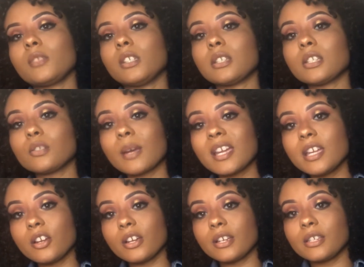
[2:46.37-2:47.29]
this right
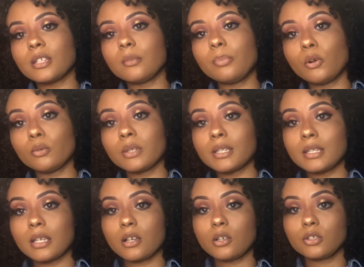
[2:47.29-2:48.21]
here is the
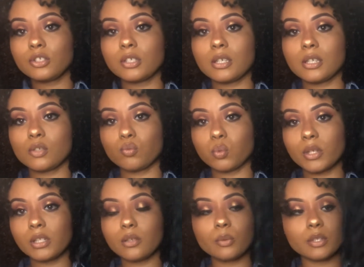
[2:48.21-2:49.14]
ponytail she is
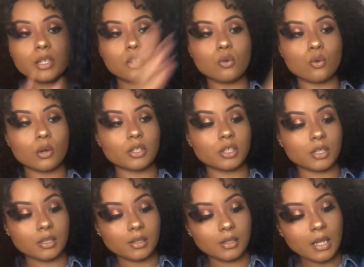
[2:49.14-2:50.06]
really really
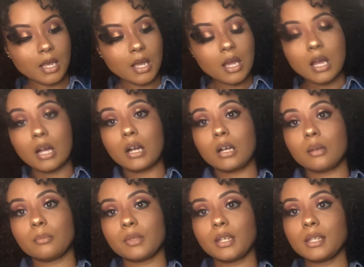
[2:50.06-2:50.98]
gorgeous
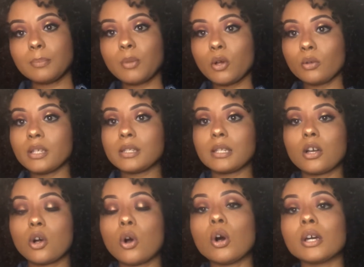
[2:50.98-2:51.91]
um this
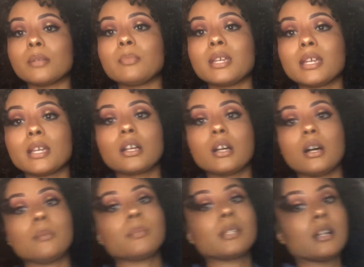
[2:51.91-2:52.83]
ponytail on me
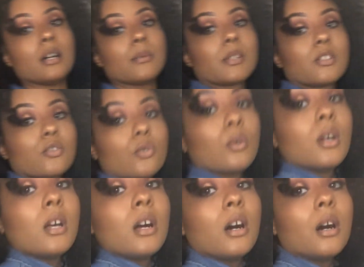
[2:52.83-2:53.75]
comes up to
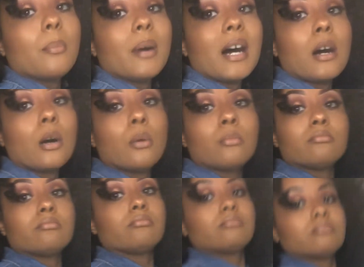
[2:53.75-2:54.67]
about
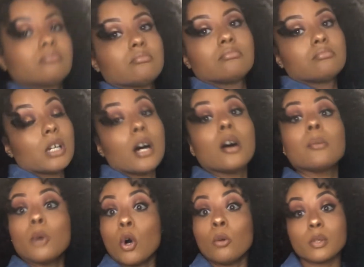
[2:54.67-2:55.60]

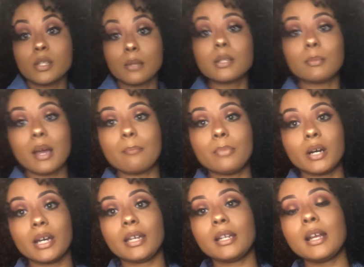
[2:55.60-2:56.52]
up, almost up to my
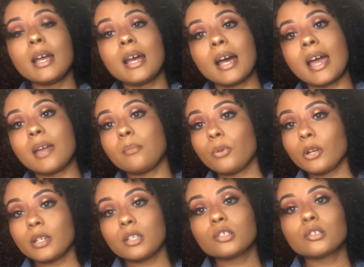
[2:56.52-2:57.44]
butt i am
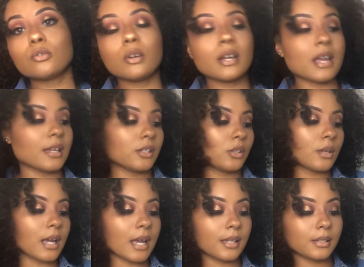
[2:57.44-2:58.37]
pretty short as you
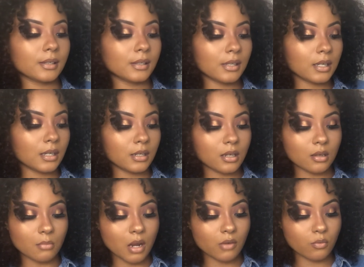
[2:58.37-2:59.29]
guys seen
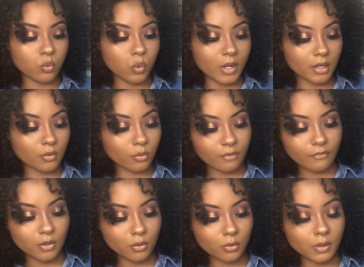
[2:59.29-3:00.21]
in my wig
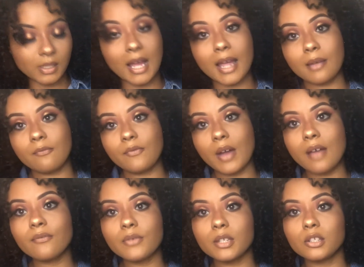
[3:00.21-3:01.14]
reviews i am
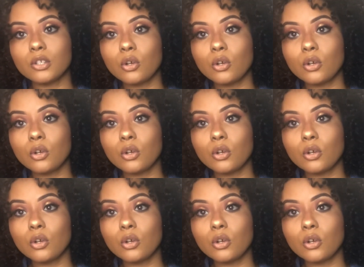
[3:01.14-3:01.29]
five feet